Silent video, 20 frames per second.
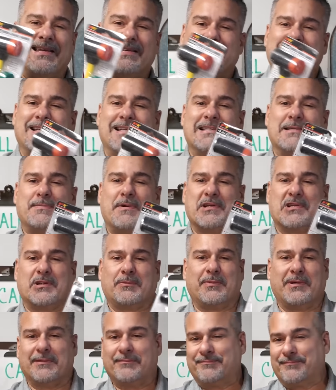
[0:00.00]
this is nothing
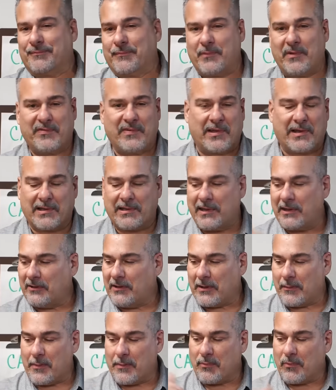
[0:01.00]
special, but we found a deal
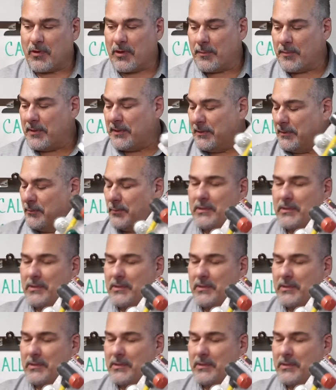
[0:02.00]
on it, we brought them in.